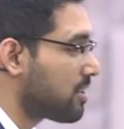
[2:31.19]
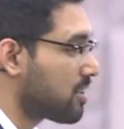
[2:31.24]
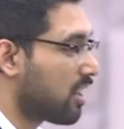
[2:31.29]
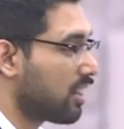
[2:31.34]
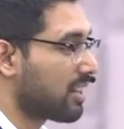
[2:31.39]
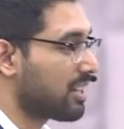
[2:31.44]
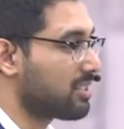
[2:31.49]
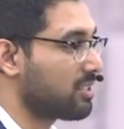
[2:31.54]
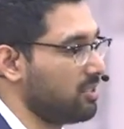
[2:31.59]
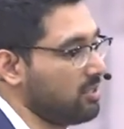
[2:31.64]

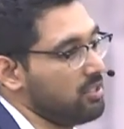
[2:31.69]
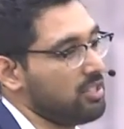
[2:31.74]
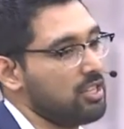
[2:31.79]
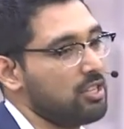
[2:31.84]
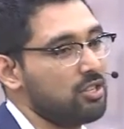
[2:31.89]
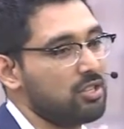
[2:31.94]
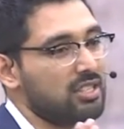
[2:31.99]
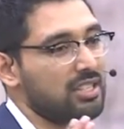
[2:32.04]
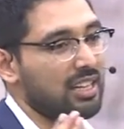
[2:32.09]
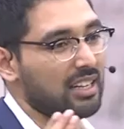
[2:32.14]
not necessarily
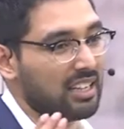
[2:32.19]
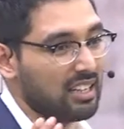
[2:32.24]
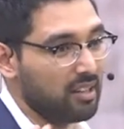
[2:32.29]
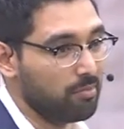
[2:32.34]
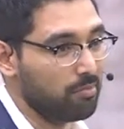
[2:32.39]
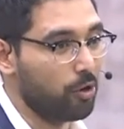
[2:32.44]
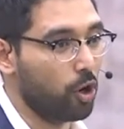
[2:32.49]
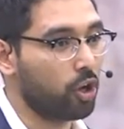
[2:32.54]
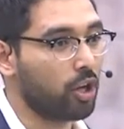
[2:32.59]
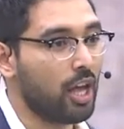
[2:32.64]
you study a
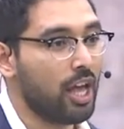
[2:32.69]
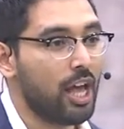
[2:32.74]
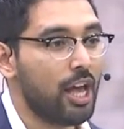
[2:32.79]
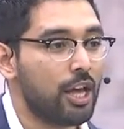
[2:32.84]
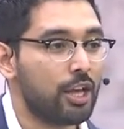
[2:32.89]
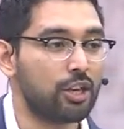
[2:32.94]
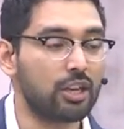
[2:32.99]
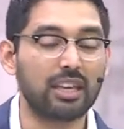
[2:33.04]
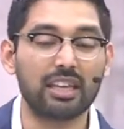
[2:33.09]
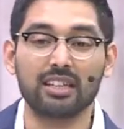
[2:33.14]
book.
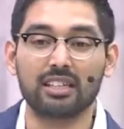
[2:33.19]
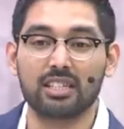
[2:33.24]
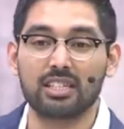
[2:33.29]
You can